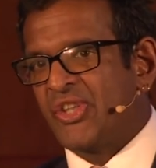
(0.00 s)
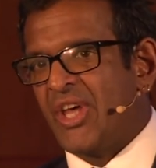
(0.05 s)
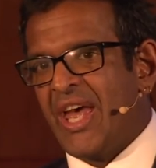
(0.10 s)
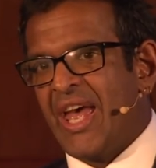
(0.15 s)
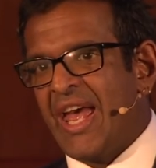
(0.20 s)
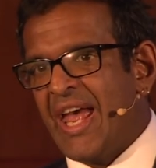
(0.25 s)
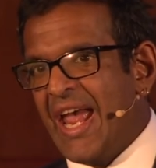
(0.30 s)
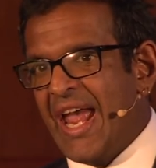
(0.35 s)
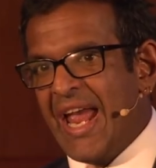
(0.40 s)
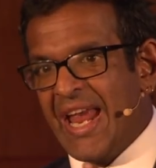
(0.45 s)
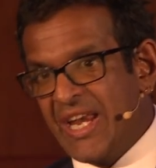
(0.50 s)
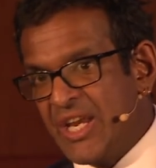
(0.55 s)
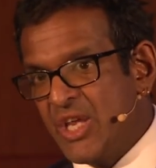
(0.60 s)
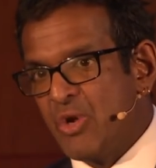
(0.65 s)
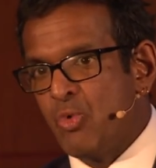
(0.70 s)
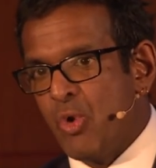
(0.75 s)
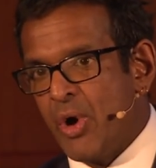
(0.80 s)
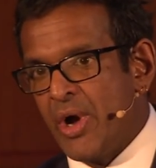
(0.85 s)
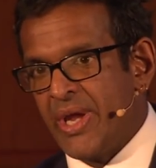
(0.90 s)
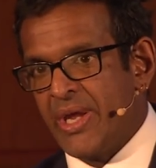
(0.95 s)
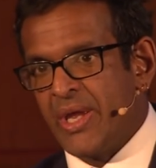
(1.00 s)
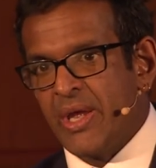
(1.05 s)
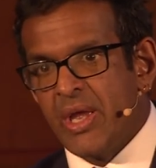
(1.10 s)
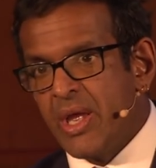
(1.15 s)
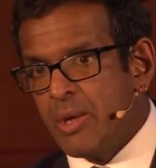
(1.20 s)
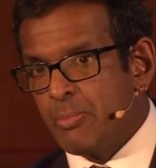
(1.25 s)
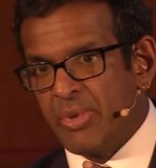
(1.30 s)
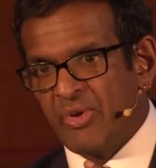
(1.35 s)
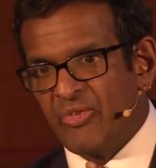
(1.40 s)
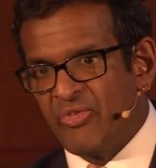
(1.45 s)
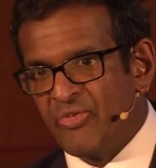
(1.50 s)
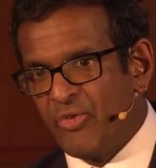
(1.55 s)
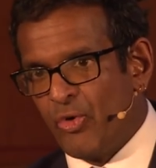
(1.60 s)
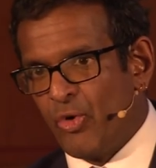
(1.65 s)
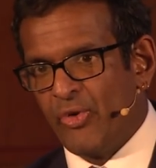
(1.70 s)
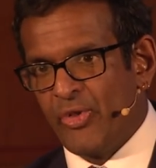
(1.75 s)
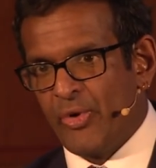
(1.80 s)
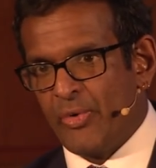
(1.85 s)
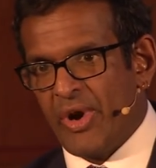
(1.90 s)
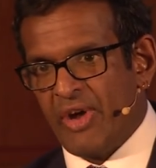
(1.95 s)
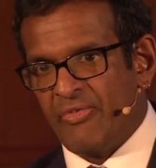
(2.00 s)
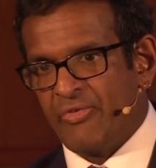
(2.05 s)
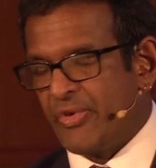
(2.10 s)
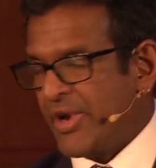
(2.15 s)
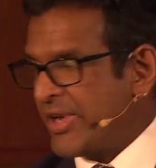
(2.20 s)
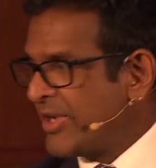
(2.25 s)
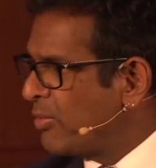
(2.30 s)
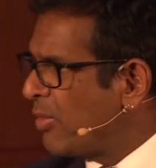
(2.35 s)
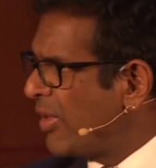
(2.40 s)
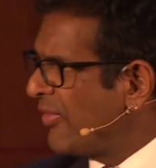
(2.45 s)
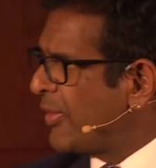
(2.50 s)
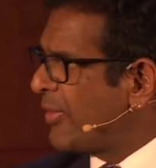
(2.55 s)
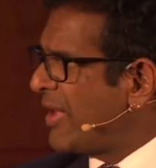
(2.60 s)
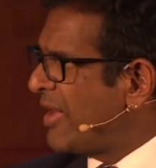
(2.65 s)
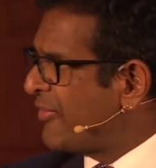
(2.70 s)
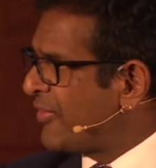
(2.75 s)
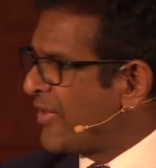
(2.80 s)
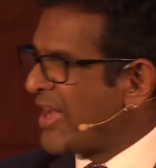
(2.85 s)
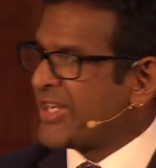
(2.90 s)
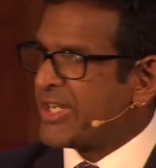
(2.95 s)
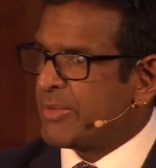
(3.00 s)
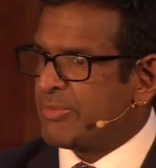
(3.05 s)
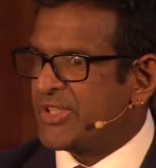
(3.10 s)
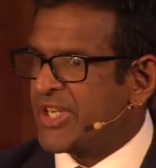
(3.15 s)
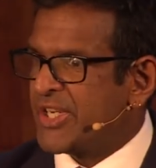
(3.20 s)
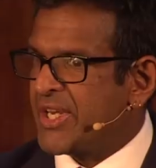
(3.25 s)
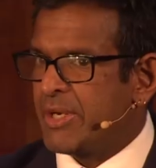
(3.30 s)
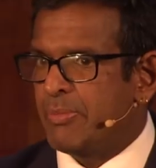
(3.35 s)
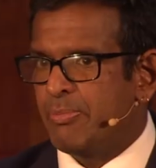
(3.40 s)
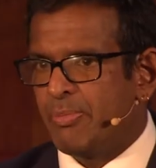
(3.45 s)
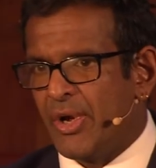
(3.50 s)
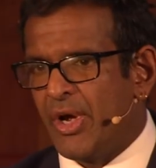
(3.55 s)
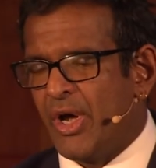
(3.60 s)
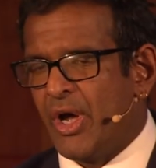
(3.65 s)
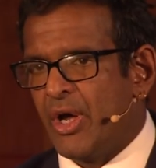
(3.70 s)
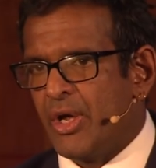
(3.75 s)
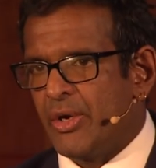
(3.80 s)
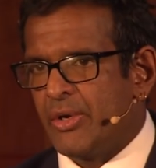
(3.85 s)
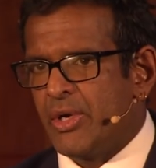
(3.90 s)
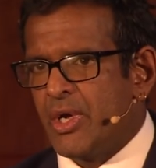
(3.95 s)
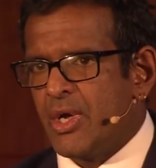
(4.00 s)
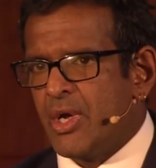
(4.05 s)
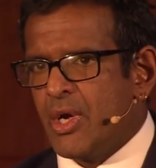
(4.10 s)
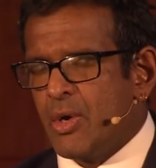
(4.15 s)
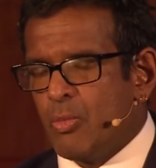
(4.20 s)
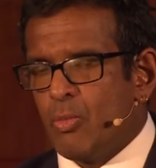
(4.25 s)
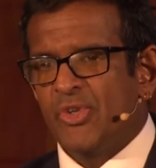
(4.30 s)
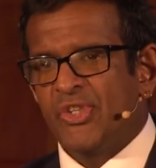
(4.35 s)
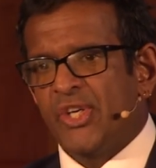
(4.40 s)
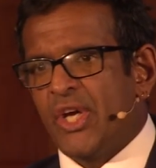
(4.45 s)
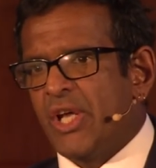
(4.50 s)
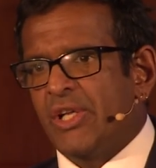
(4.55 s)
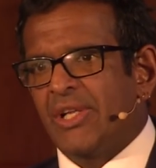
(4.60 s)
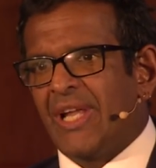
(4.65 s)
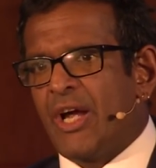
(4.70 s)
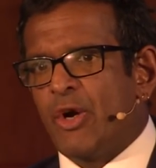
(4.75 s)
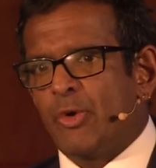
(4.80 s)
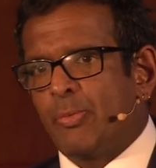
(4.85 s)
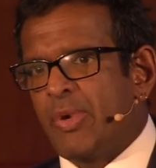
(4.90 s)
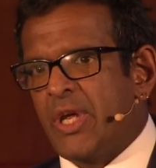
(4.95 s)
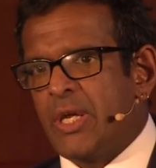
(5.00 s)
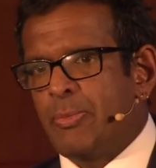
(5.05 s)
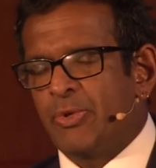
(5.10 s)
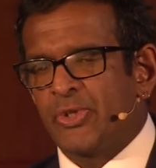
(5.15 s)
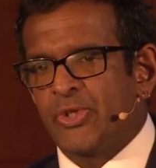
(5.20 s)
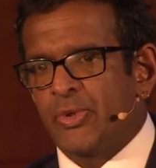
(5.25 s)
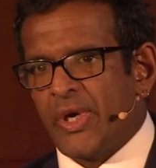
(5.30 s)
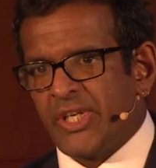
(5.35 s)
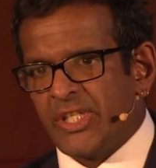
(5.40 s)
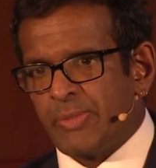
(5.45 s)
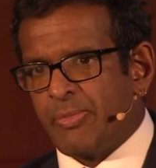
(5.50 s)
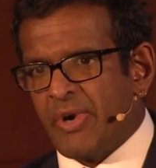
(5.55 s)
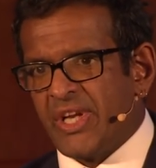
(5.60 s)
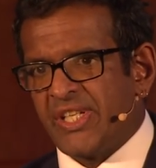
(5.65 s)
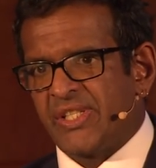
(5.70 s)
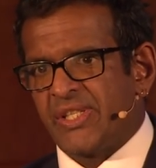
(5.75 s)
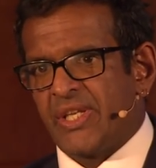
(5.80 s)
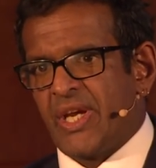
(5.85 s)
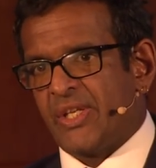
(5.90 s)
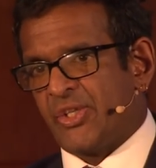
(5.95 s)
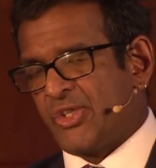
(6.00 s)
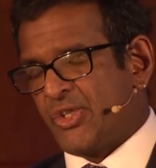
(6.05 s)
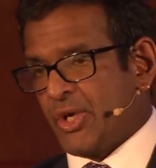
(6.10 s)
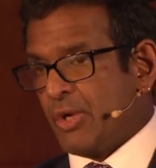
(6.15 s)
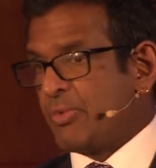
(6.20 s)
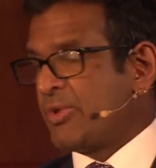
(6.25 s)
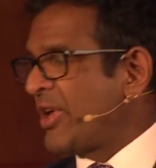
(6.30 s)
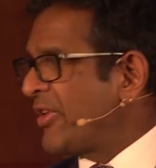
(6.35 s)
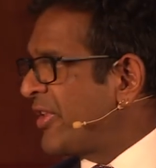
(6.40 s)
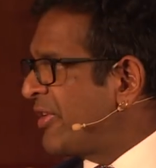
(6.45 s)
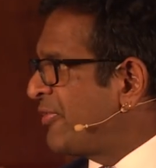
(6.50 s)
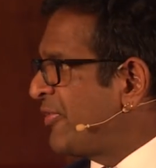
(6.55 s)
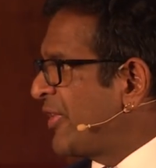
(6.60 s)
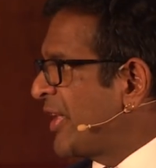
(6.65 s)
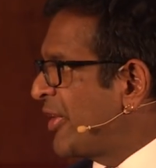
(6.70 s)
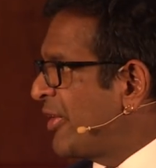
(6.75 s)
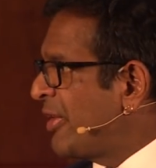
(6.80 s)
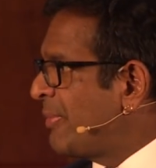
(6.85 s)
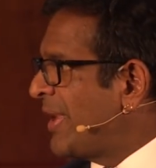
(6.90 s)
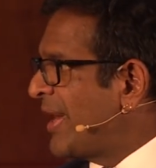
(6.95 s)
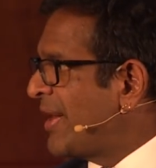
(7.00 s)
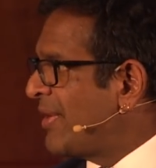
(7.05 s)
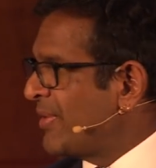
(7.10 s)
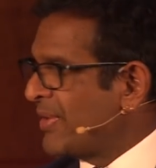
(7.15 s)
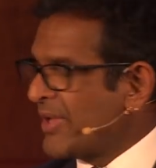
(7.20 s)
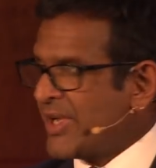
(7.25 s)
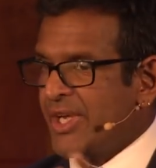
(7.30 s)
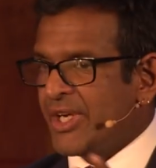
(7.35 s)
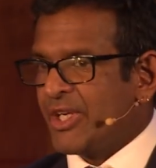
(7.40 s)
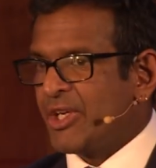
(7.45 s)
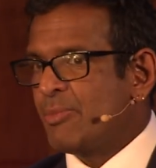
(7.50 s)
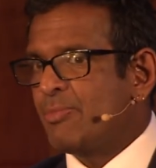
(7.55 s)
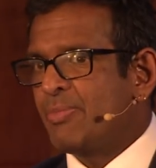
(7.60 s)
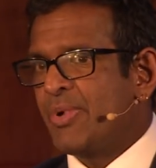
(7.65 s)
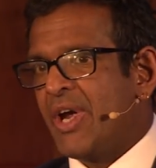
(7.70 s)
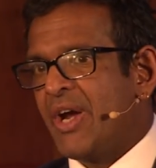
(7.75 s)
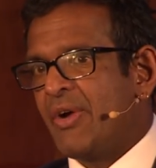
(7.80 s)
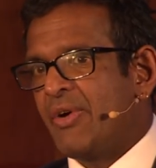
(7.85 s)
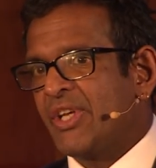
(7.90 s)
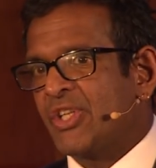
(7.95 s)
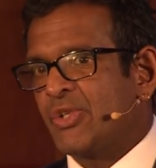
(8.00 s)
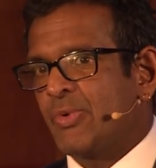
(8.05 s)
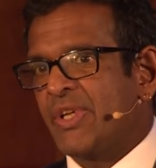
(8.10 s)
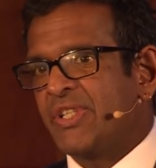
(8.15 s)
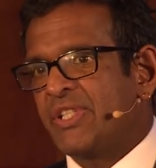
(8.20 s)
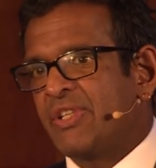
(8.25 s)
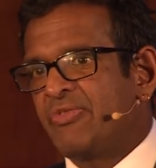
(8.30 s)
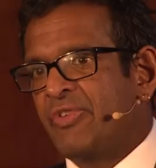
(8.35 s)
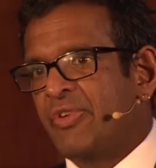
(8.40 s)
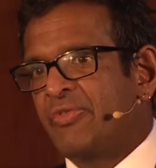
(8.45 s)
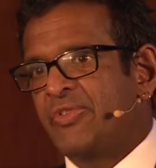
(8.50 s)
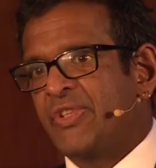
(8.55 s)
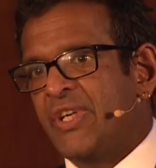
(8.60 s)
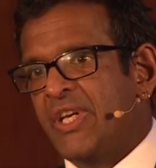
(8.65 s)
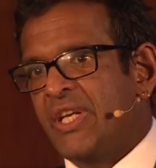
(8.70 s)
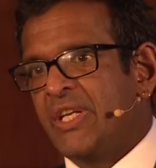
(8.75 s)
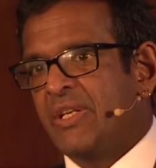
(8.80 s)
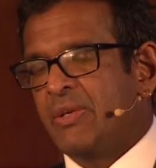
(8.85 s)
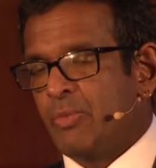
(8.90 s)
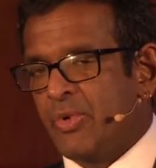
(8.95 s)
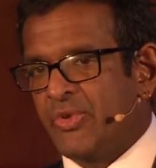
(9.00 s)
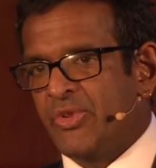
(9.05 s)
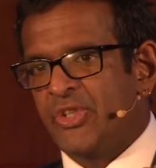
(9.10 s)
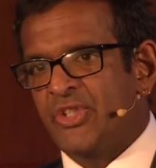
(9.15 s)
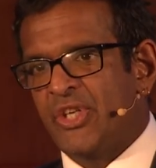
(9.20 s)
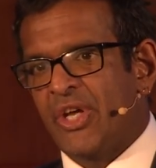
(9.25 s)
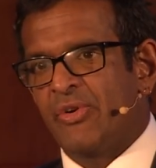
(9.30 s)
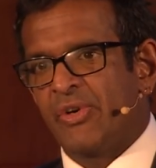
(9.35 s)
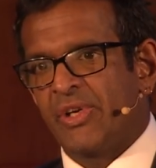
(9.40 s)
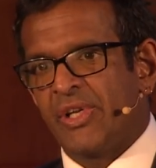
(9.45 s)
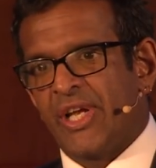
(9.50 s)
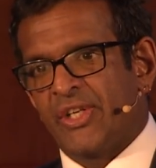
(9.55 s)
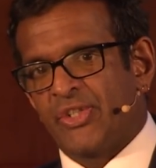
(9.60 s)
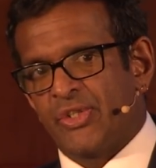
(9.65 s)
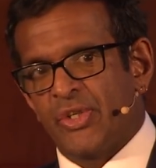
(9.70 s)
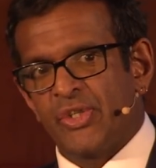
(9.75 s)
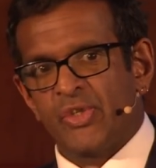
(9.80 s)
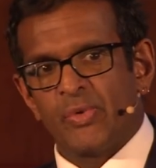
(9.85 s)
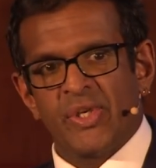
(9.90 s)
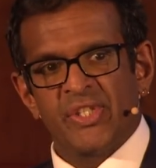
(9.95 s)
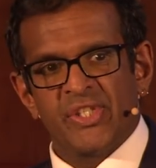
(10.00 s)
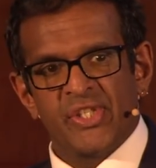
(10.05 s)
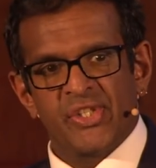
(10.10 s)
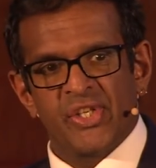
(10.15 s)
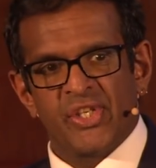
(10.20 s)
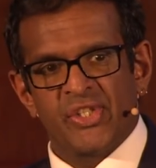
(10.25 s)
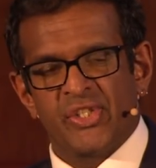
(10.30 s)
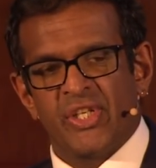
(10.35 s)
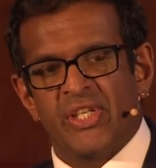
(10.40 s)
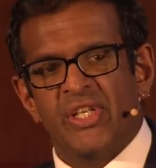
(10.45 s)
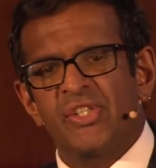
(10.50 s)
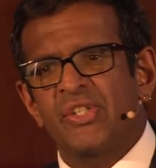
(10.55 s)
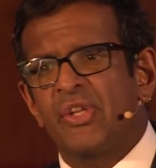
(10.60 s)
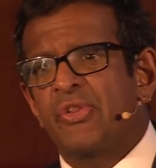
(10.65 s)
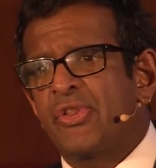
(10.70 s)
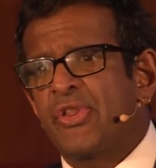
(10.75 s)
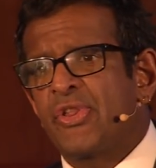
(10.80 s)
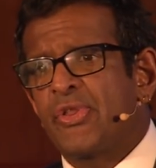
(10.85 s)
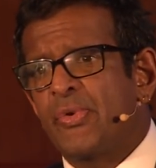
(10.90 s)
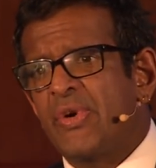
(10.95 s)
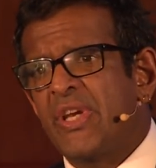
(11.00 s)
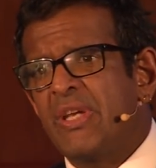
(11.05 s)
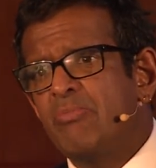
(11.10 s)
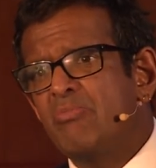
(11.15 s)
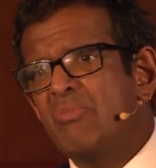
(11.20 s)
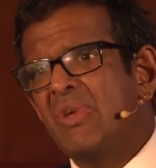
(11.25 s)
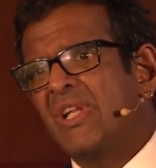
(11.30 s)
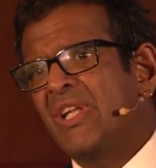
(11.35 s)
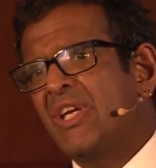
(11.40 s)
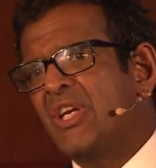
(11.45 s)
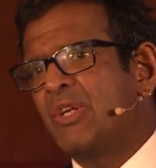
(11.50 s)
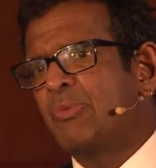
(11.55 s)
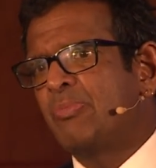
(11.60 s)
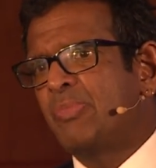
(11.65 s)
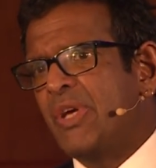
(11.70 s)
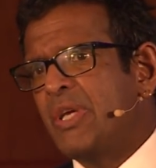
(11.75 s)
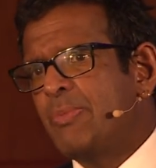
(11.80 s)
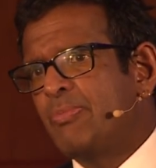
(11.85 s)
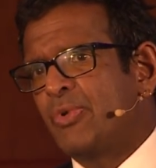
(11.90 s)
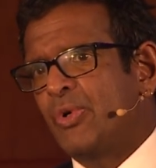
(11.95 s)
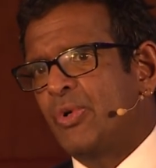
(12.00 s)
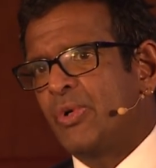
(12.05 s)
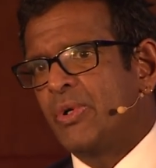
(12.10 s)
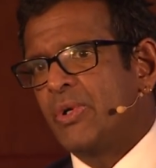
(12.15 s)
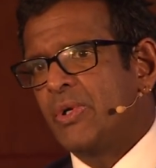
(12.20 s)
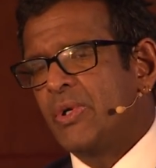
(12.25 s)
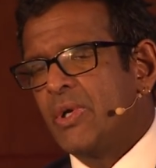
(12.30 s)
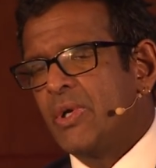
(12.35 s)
there anyway, before the referendum. What the referendum did in part was it allowed people to express that. So the other figure about comparing 2015 with the general election in 2016 is that 3 million people